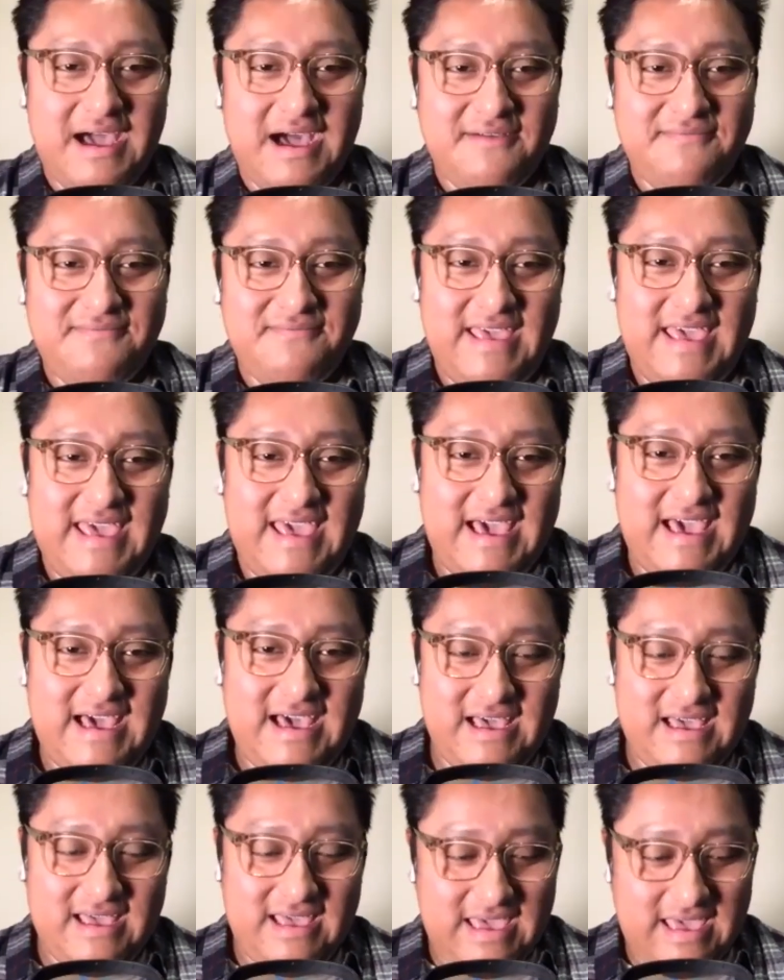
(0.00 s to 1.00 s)
off.
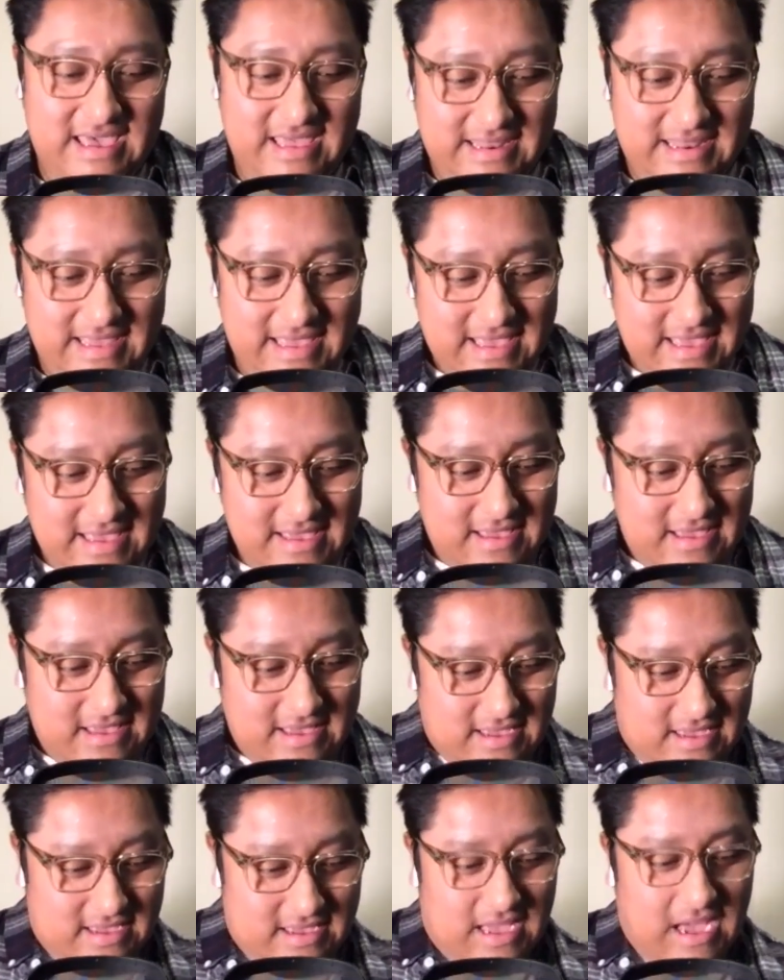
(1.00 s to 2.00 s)

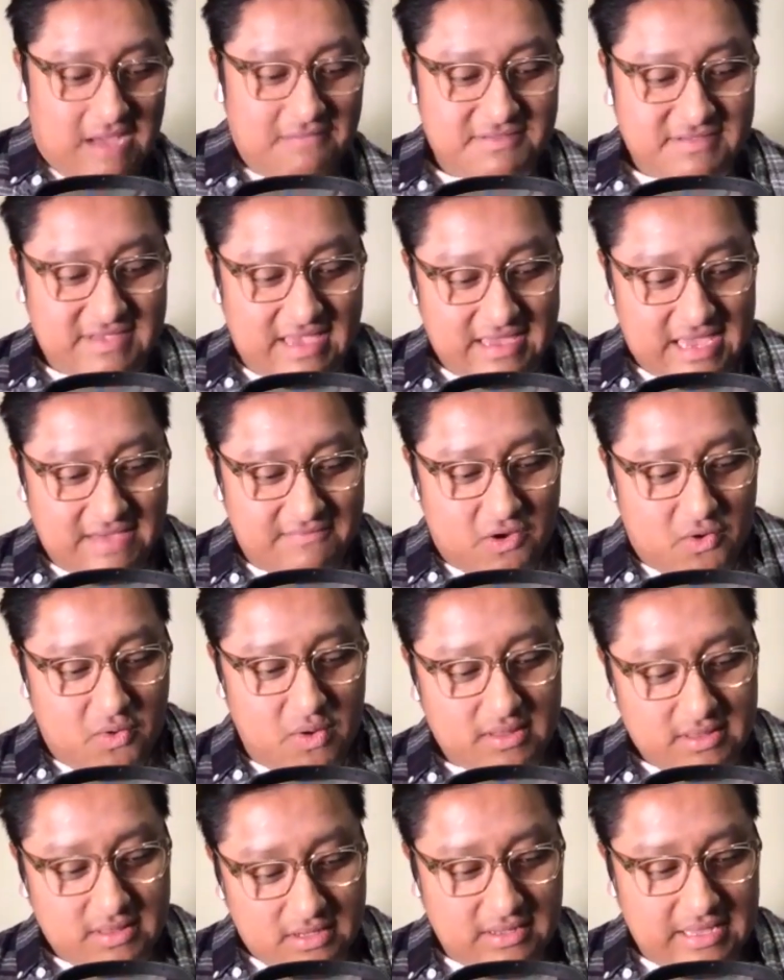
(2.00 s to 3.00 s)
Obviously, I gave a
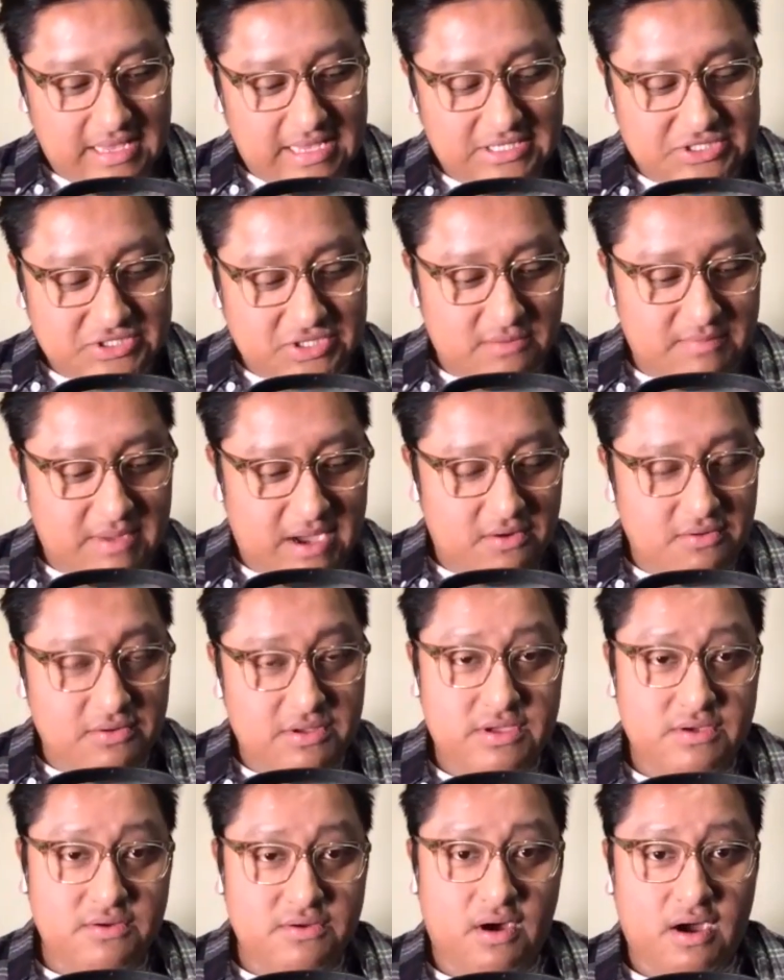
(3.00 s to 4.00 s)
quick little intro about who
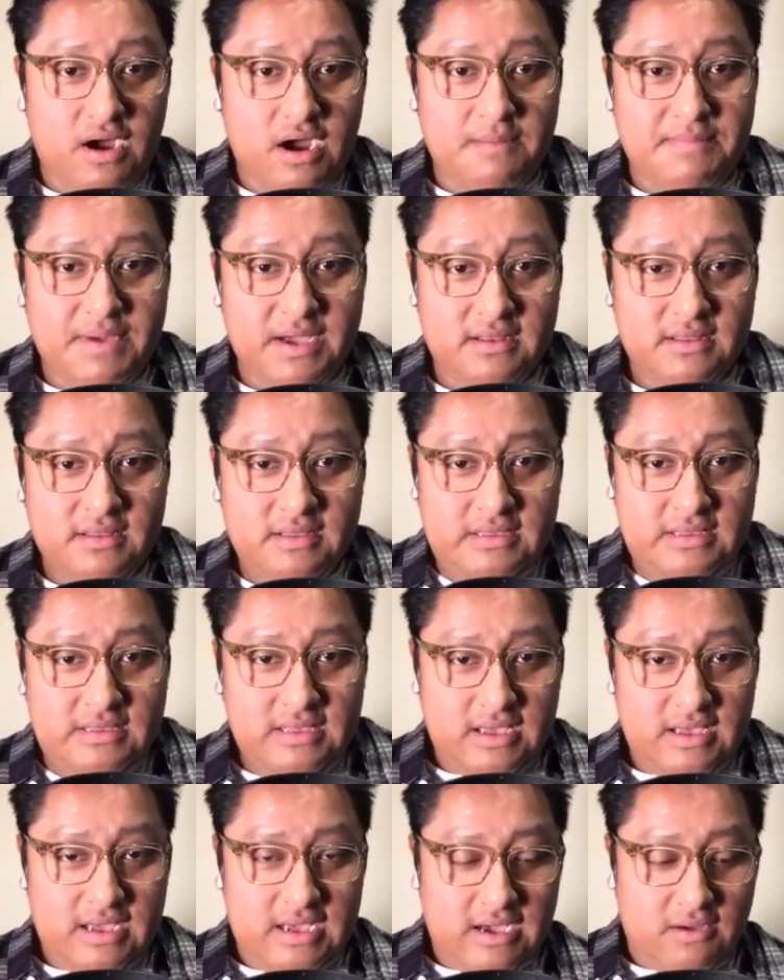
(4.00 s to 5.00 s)
you are, but
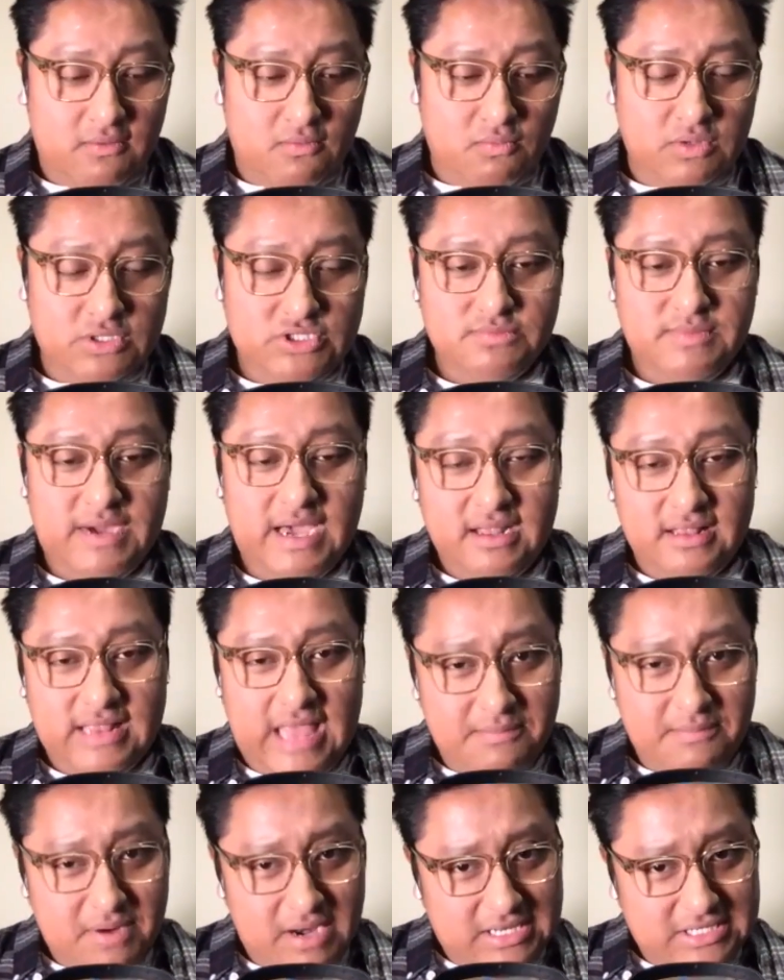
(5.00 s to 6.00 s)
would you mind
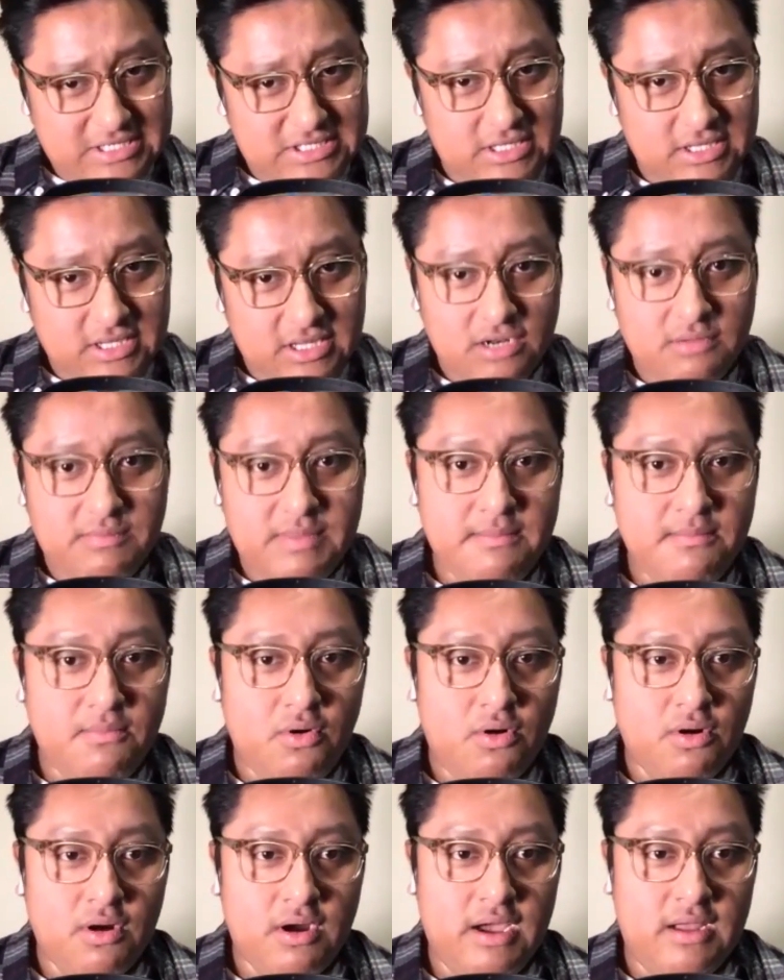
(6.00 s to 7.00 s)
elaborating just a little bit
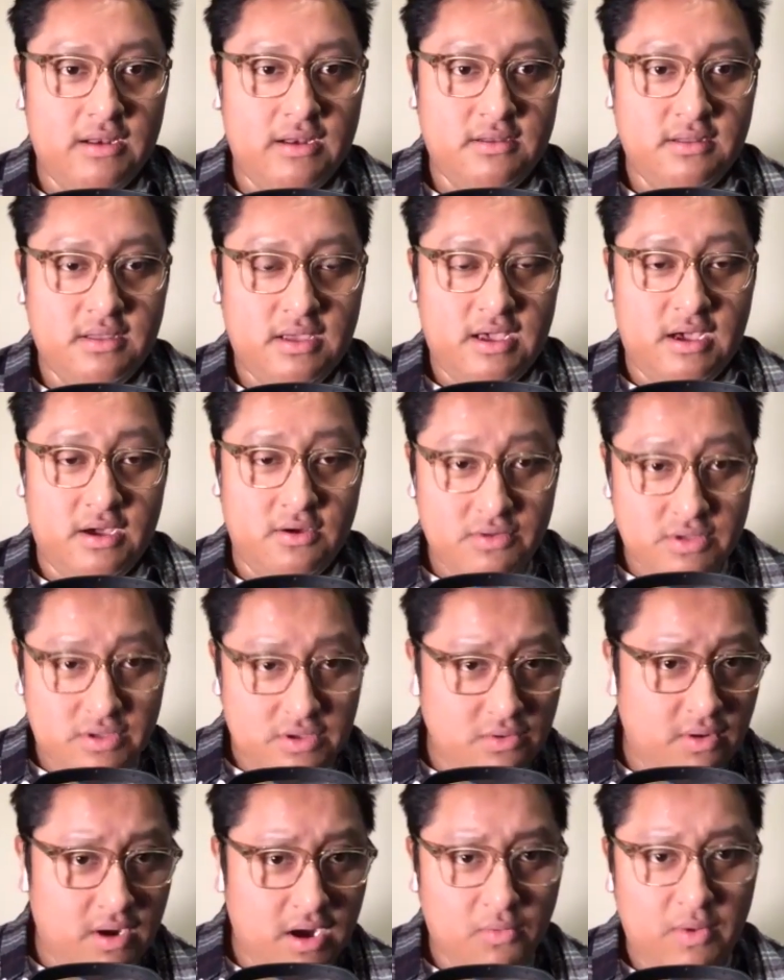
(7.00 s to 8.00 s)
more on who
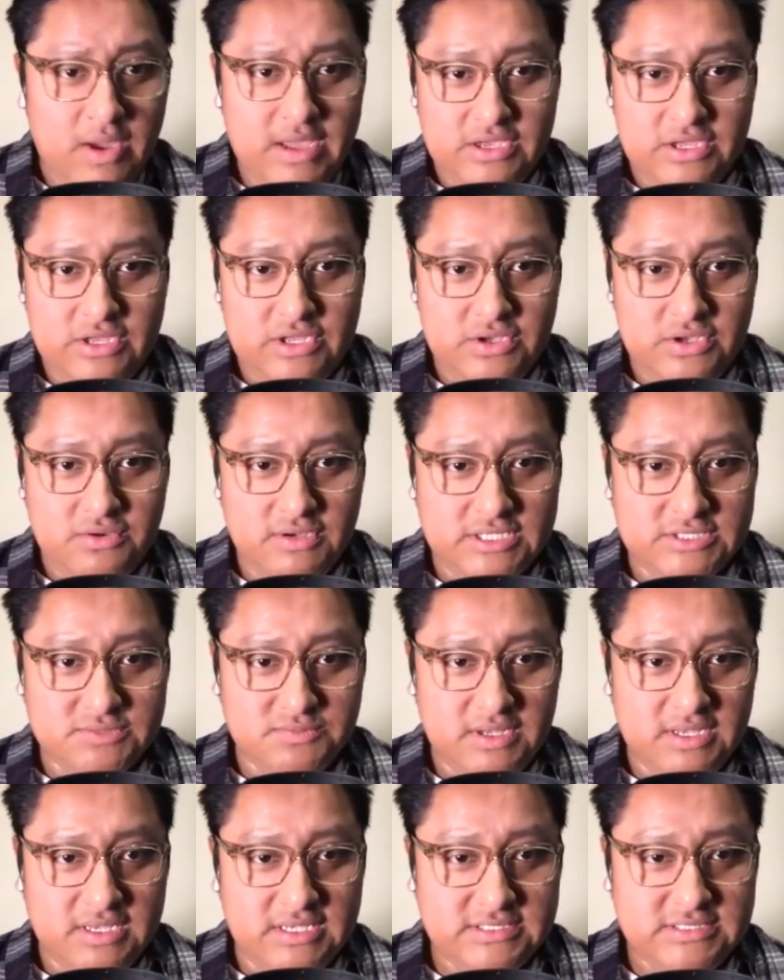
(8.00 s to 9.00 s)
you are, what you do, as
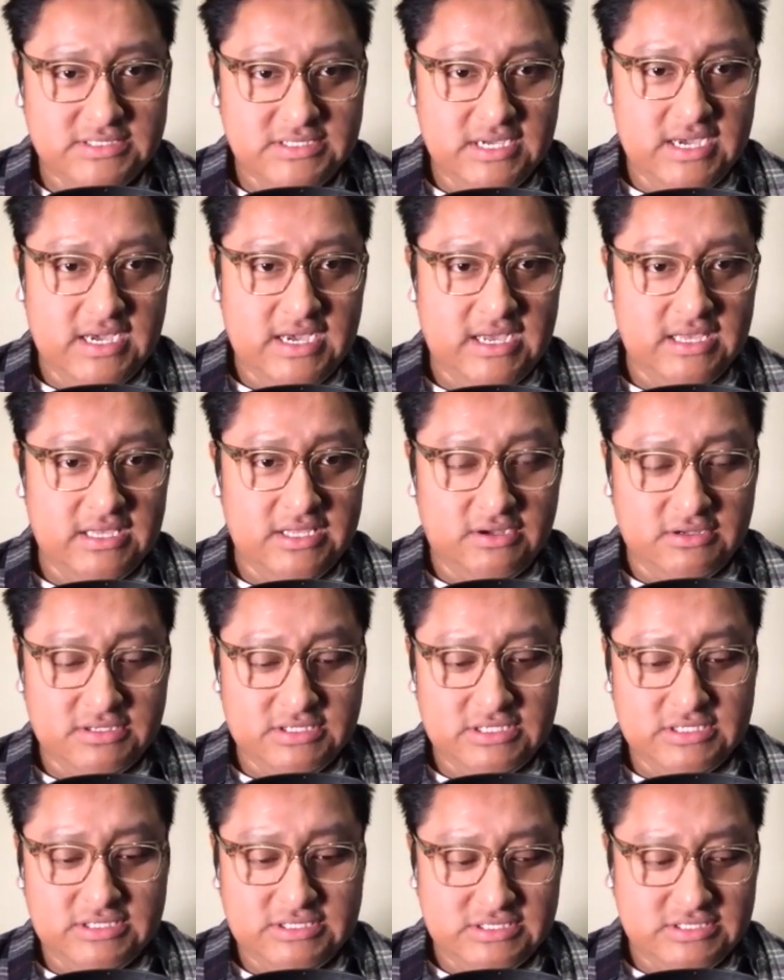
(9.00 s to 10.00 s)
well as
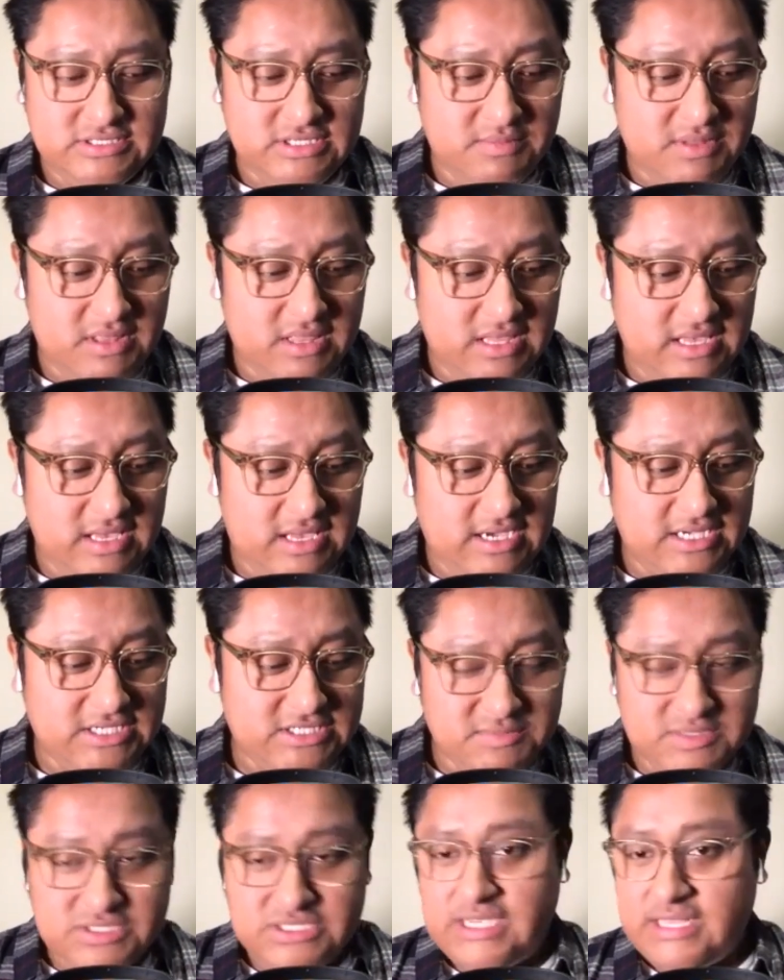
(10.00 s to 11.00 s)
some of the
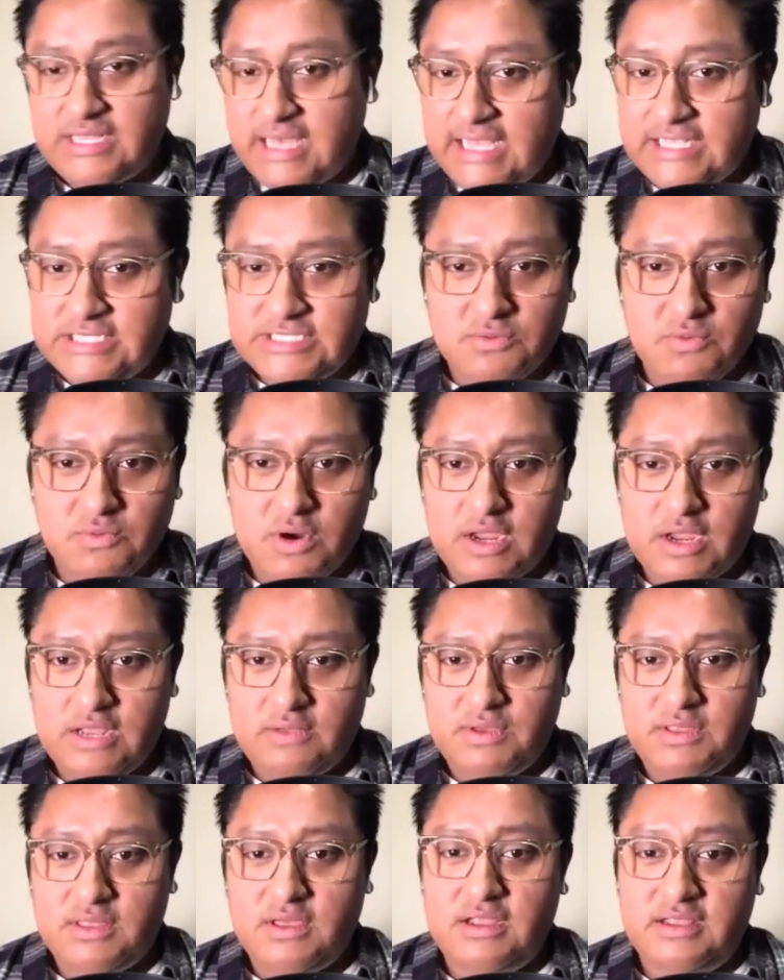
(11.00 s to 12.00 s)
customers and clients you're
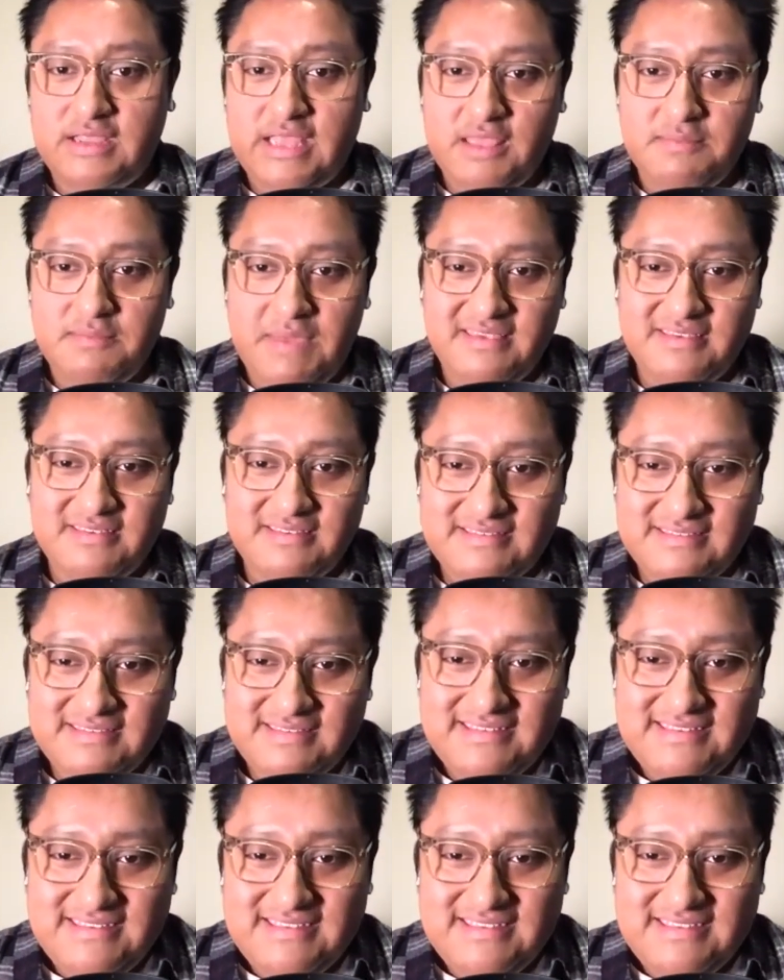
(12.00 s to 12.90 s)
working with on a daily basis?